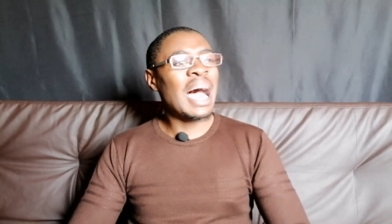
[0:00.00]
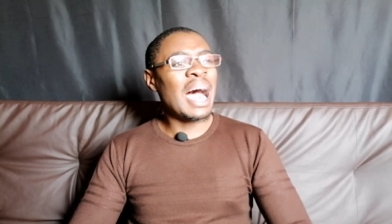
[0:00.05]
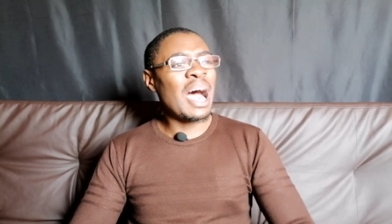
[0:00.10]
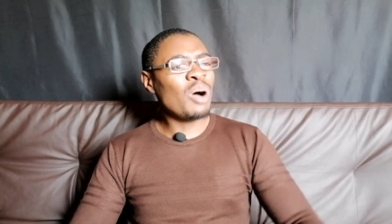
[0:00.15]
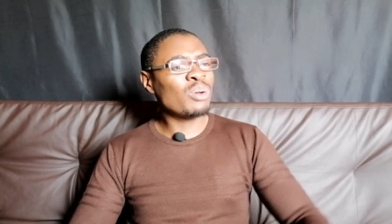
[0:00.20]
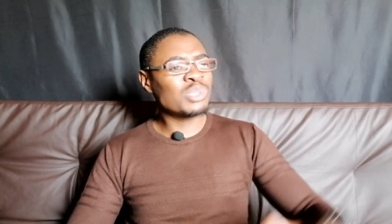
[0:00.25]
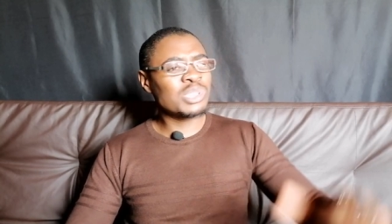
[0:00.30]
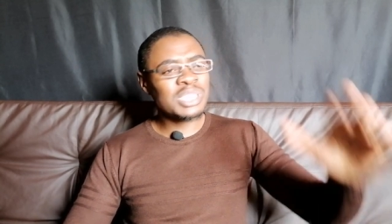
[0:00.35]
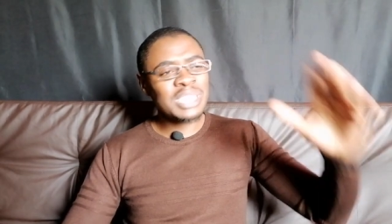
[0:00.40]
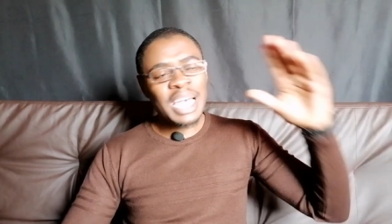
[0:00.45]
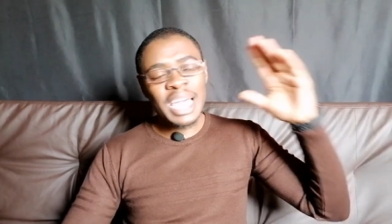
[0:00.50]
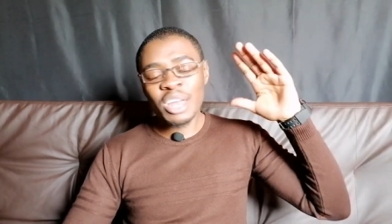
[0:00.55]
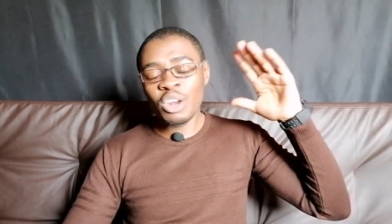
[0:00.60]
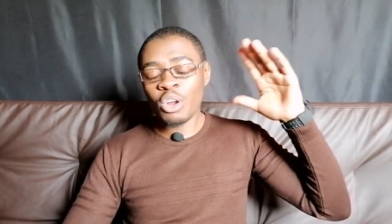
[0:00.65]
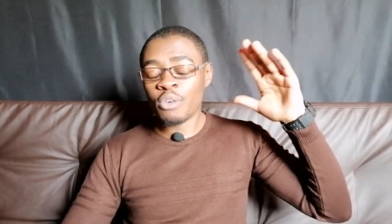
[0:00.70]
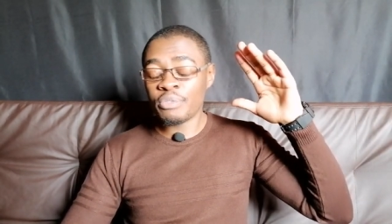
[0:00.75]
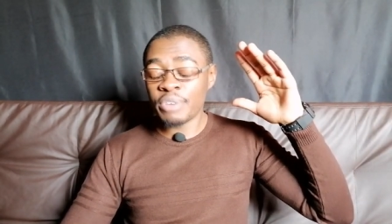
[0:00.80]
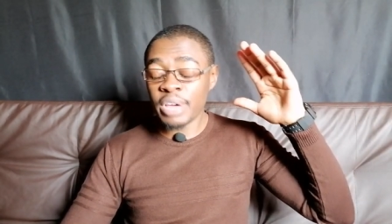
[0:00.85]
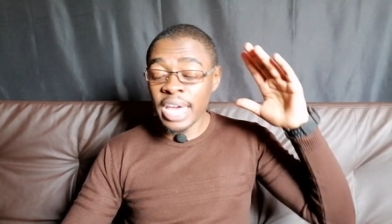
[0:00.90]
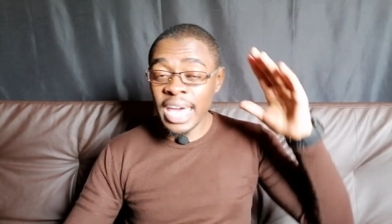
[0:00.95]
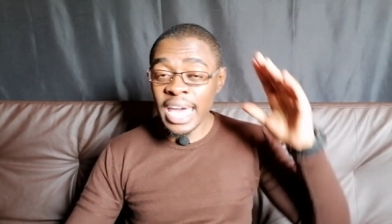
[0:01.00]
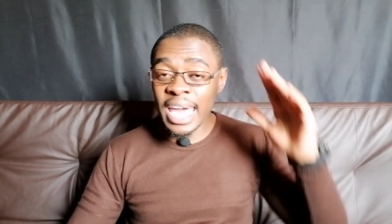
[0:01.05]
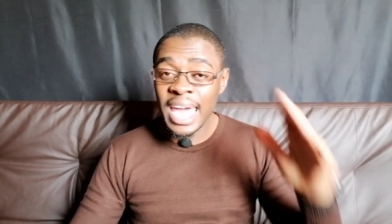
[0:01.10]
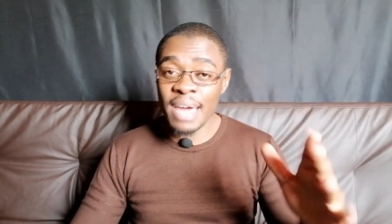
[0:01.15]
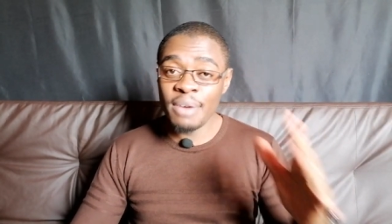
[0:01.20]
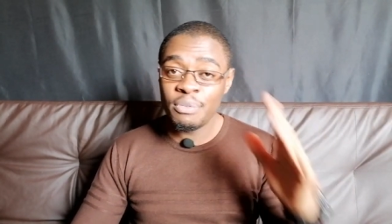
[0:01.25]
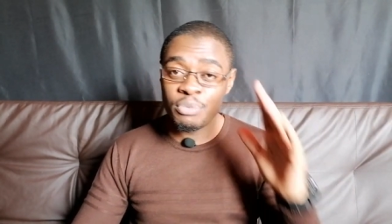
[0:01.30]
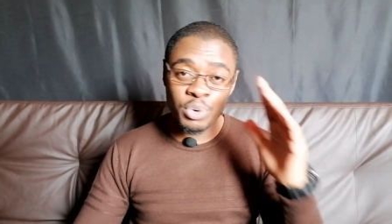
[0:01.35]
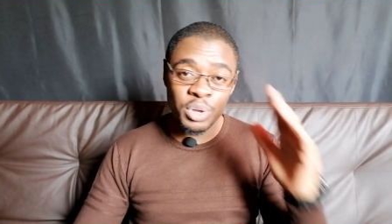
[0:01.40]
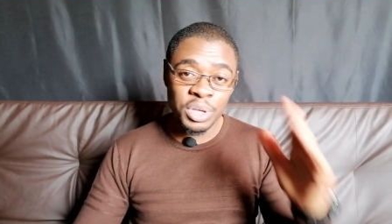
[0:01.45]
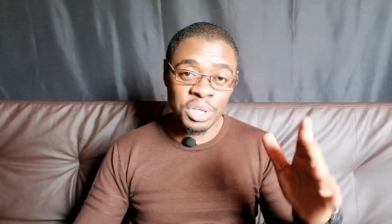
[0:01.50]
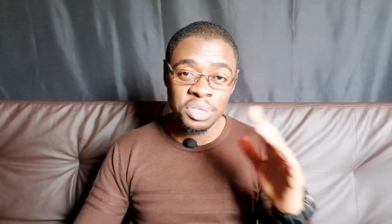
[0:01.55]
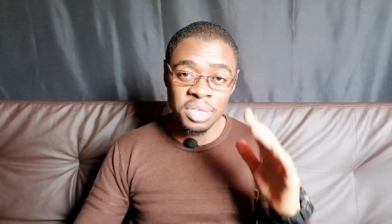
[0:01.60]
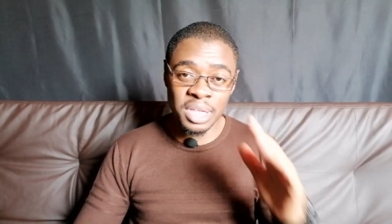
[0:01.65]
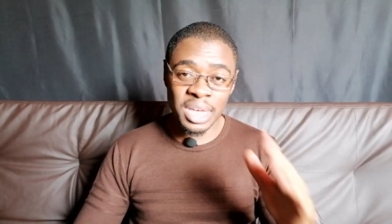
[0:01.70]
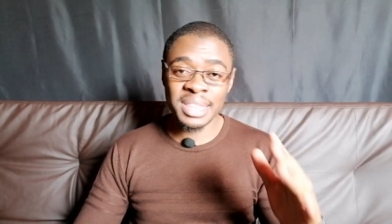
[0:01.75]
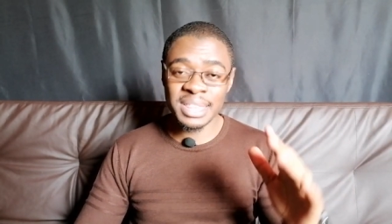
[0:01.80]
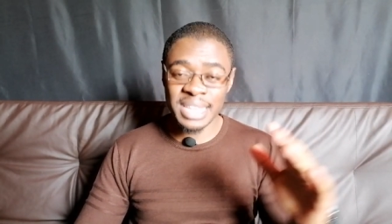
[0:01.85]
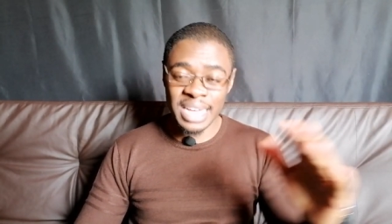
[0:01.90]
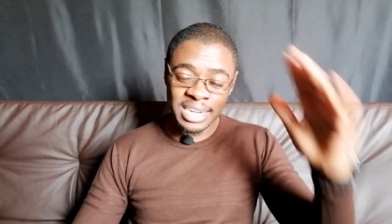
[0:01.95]
outside of
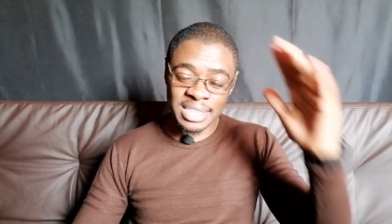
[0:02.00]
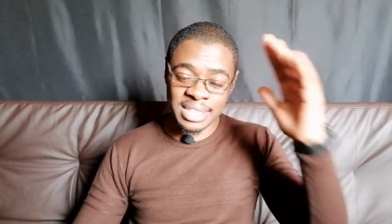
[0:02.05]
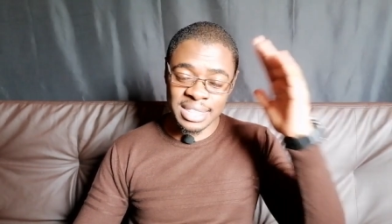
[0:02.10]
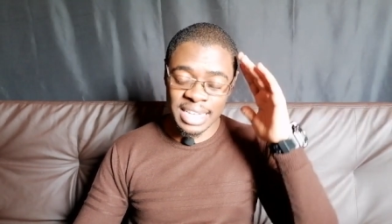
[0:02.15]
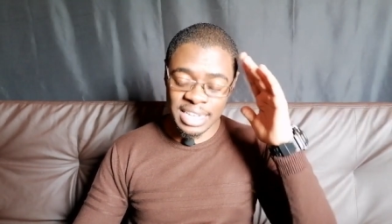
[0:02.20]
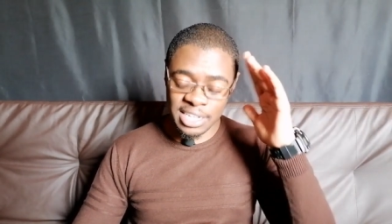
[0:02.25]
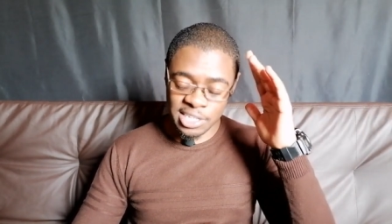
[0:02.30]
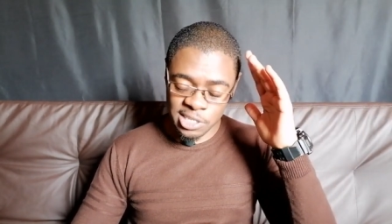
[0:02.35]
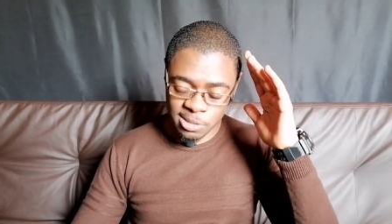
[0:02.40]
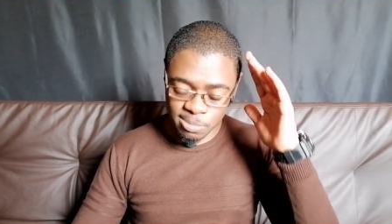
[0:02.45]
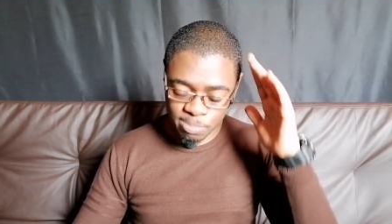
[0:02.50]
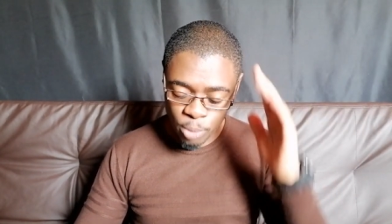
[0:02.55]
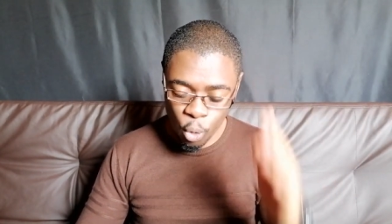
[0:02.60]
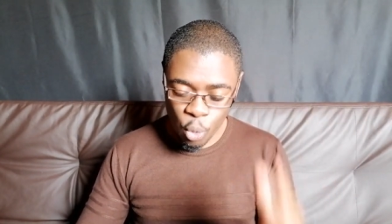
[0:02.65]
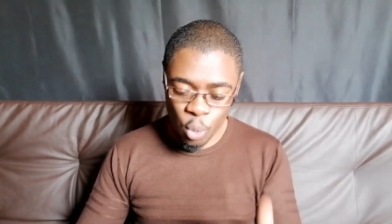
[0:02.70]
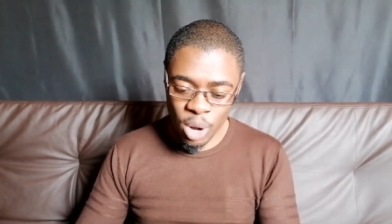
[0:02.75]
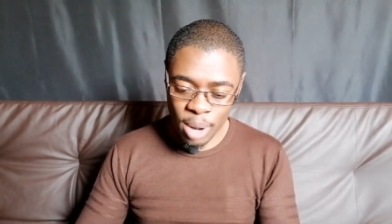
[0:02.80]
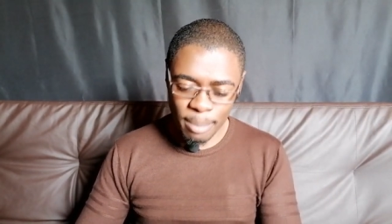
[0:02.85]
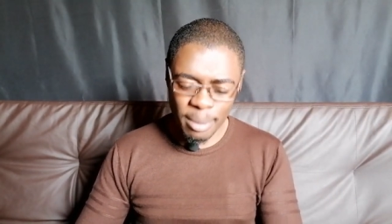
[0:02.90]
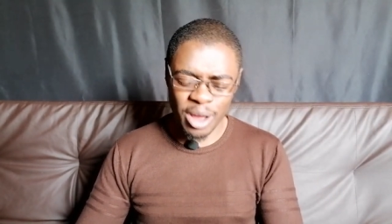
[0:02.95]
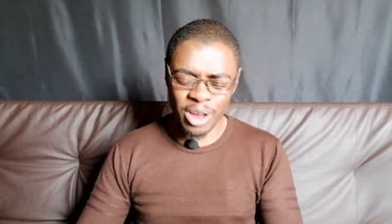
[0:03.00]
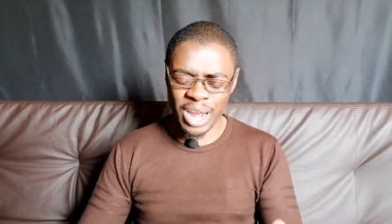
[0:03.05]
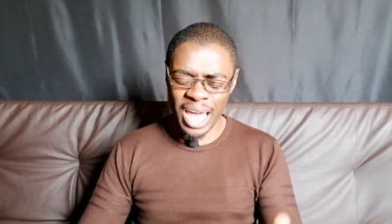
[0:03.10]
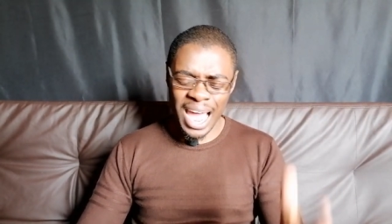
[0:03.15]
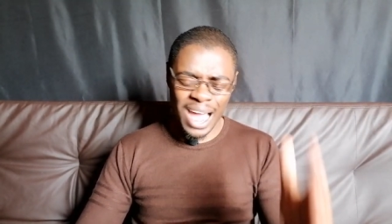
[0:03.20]
everything that they spoke about,